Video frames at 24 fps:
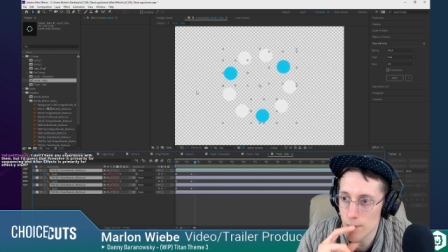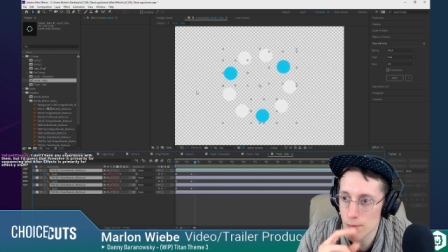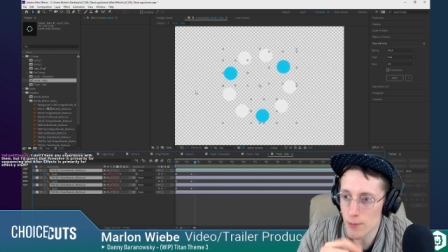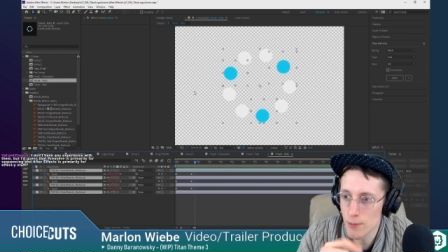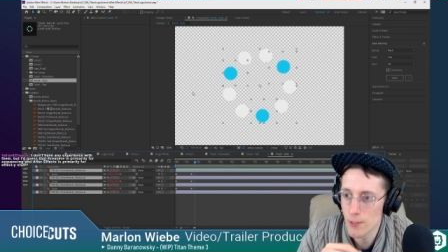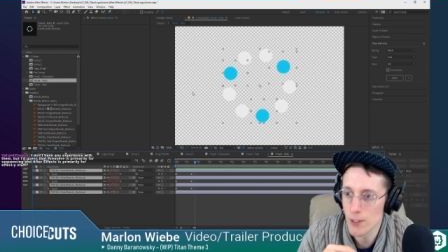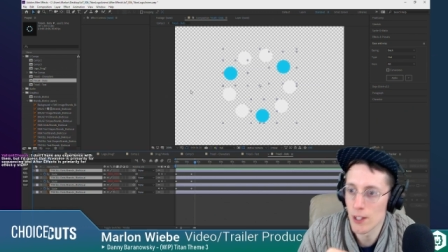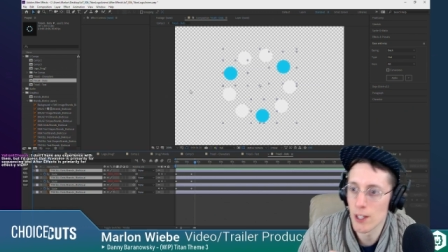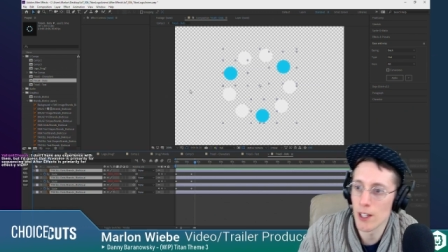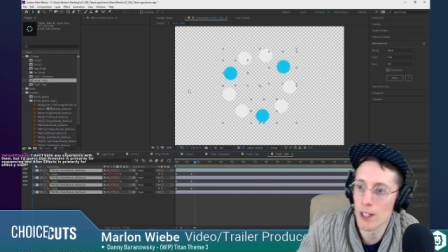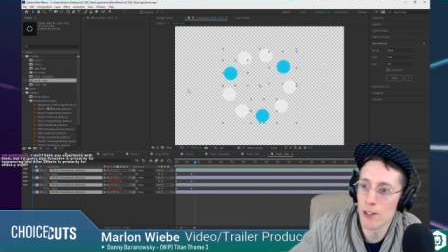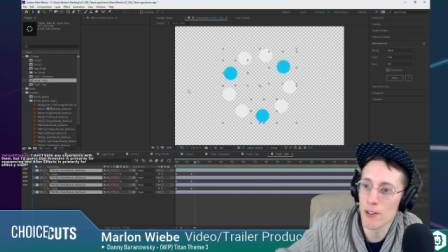
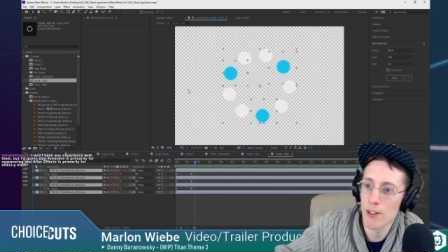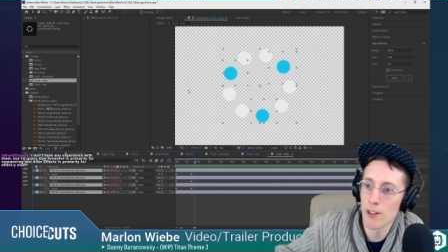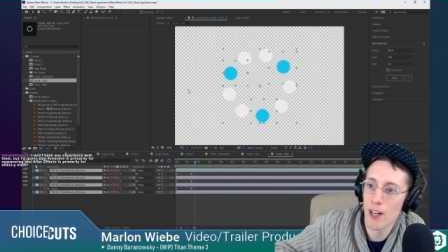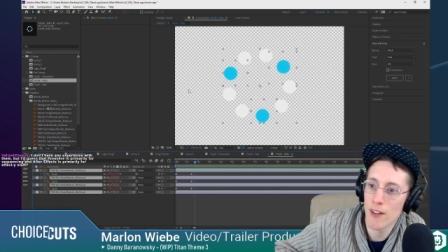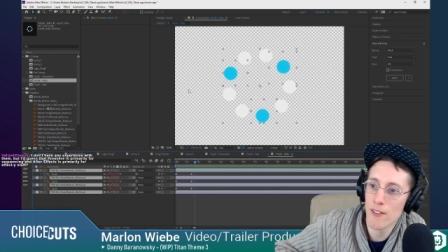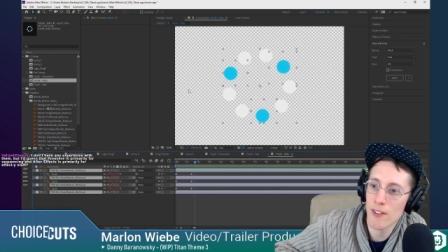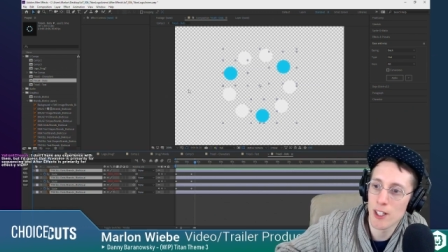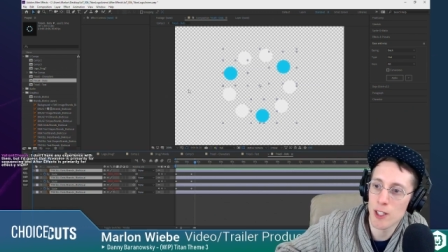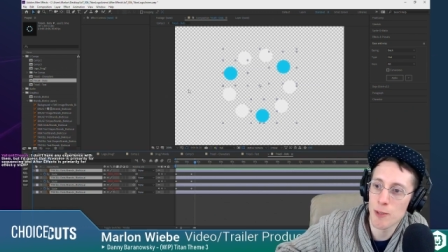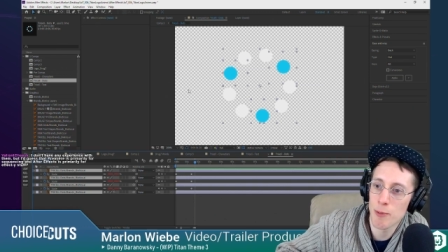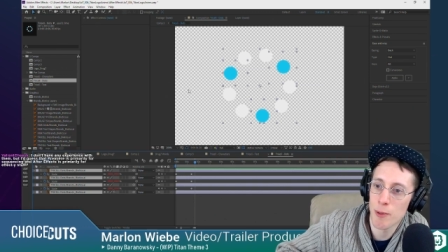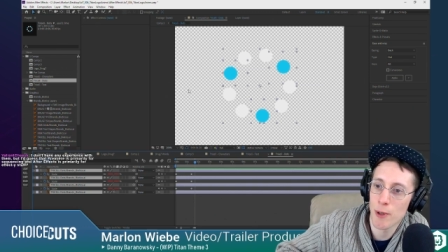You don't have
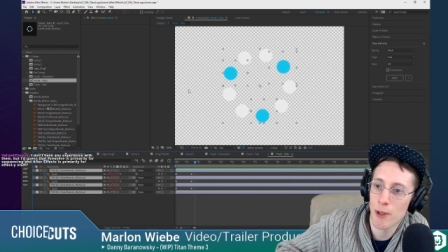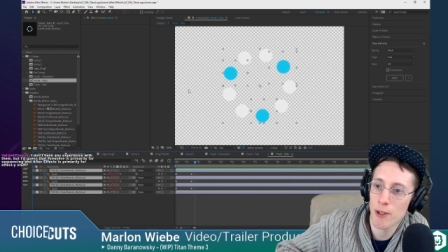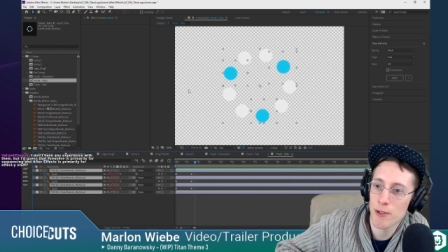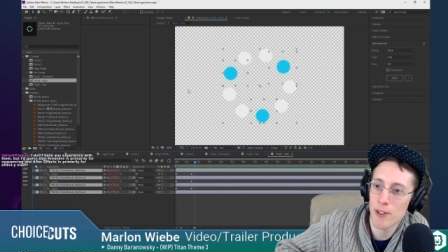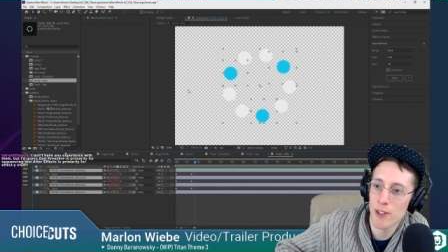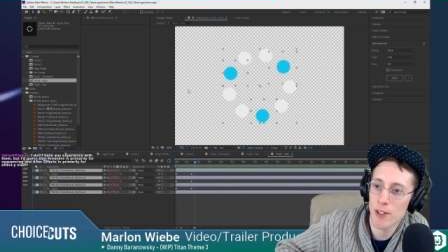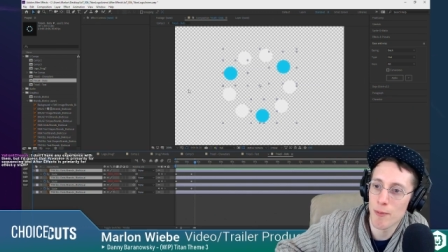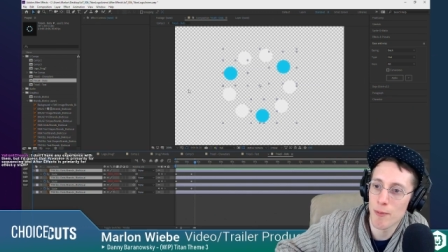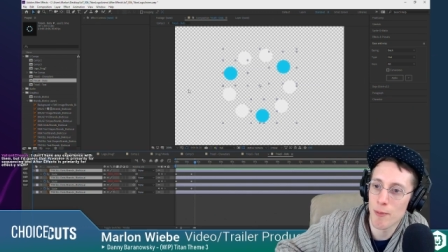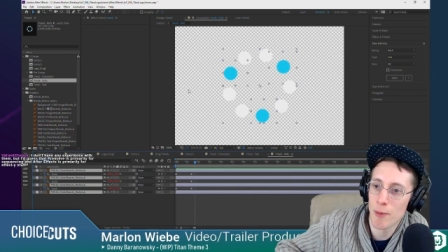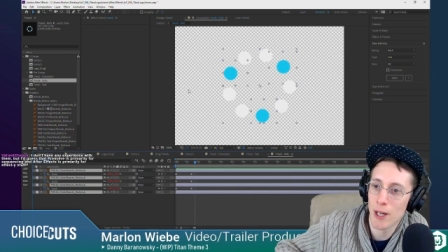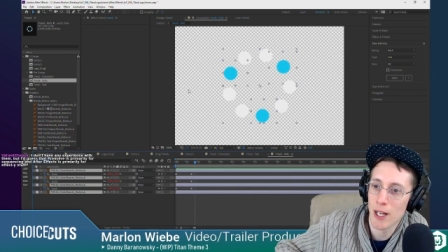any experience with
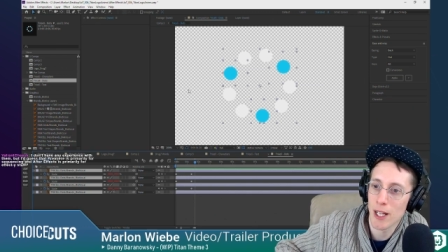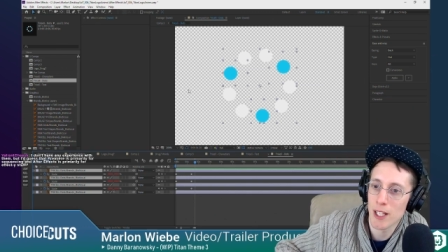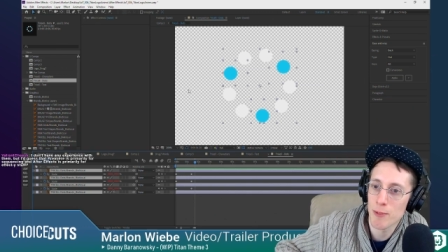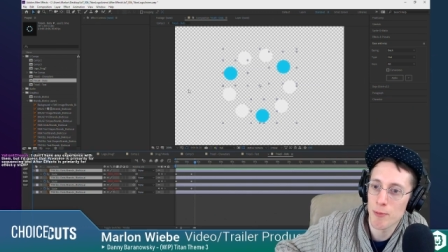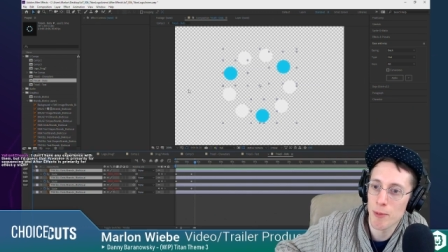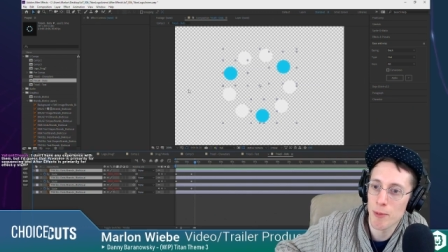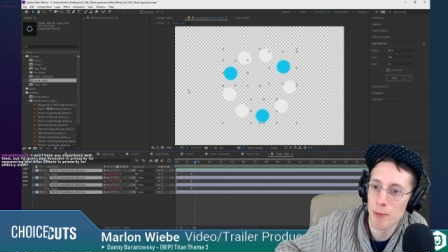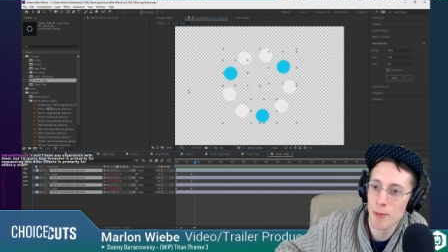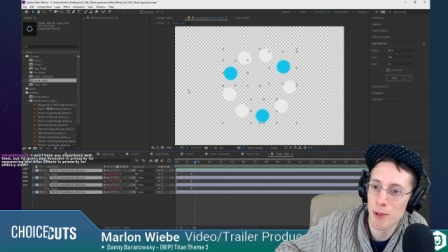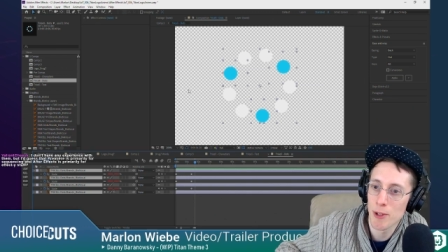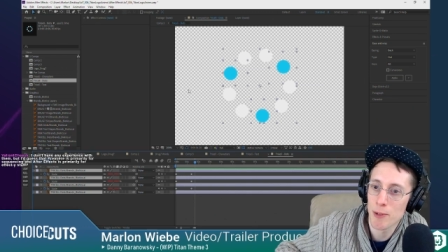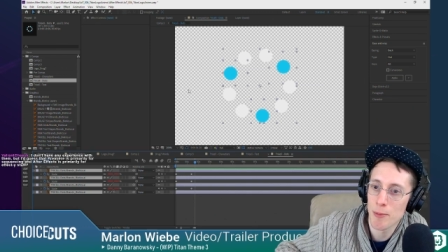them, but I guess
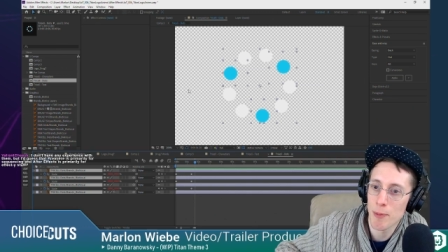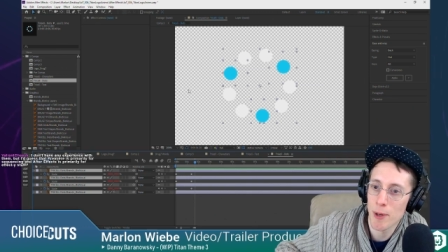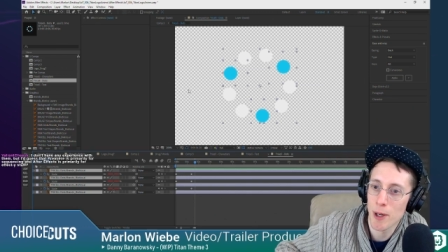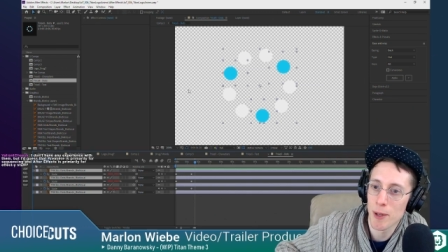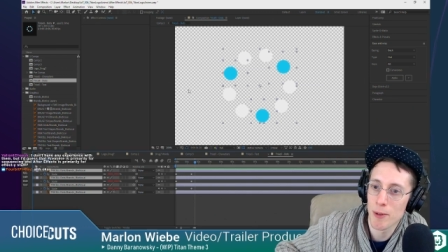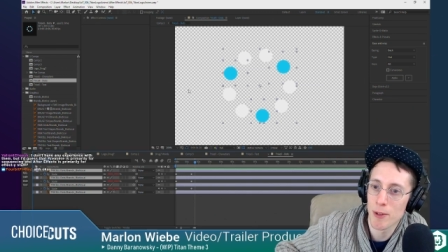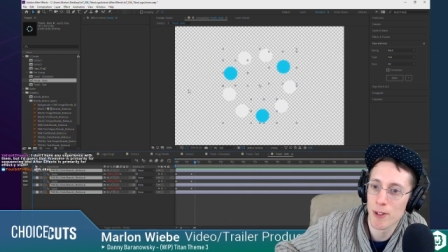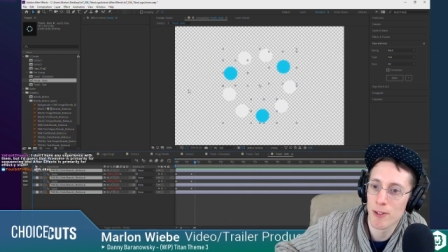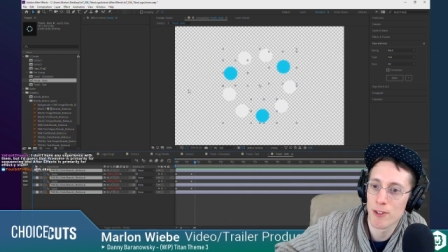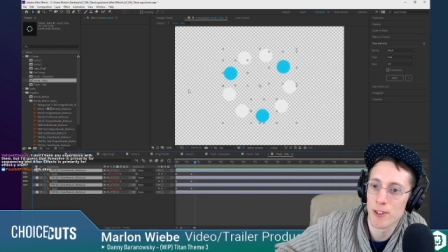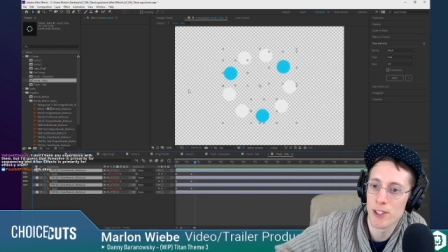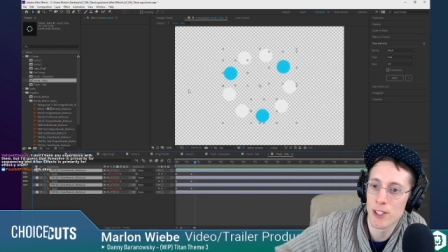Premiere is
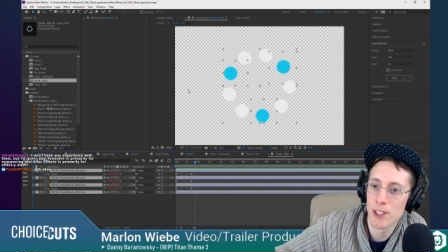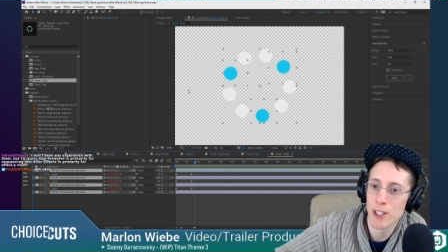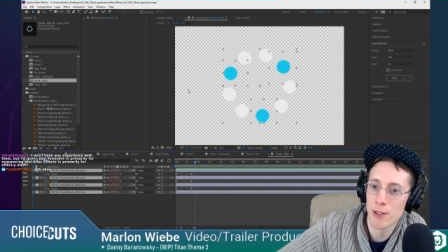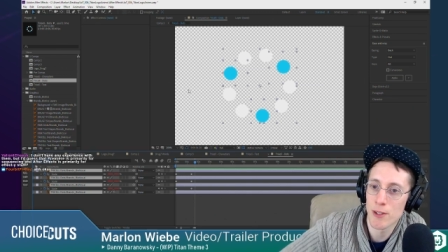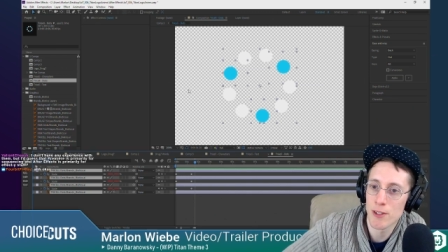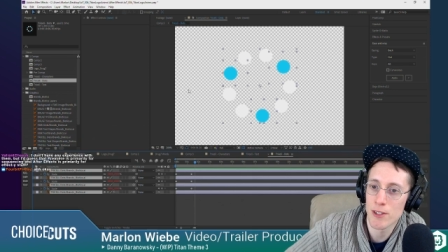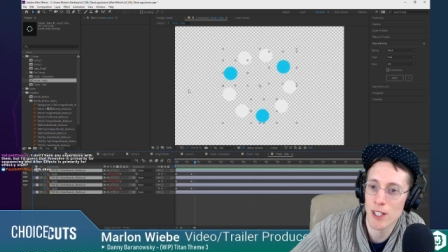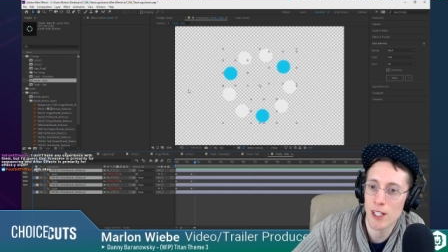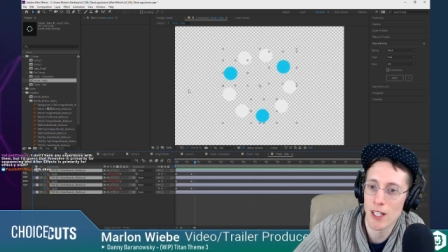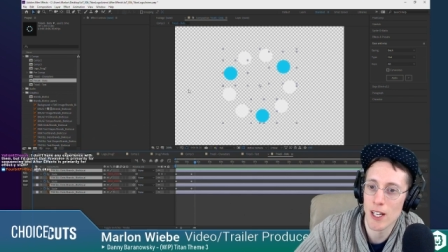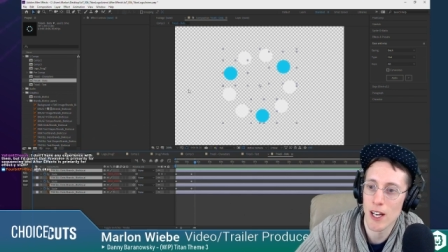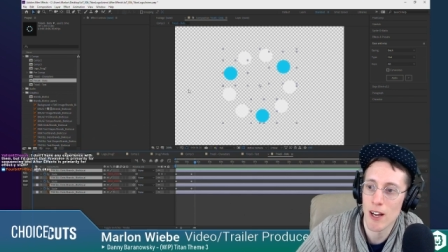primarily for sequencing and